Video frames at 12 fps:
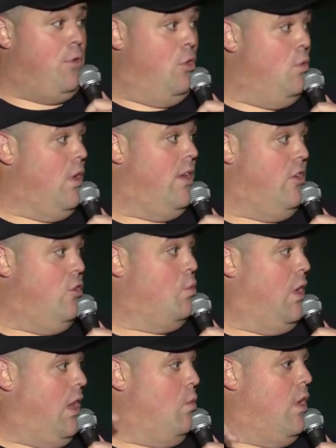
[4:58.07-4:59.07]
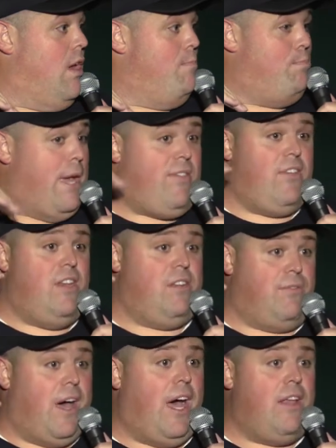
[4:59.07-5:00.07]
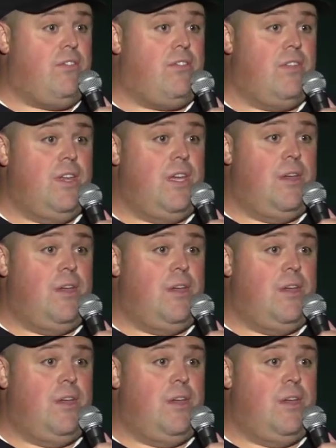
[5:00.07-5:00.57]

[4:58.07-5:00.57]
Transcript: You do you really want Betsy DeVos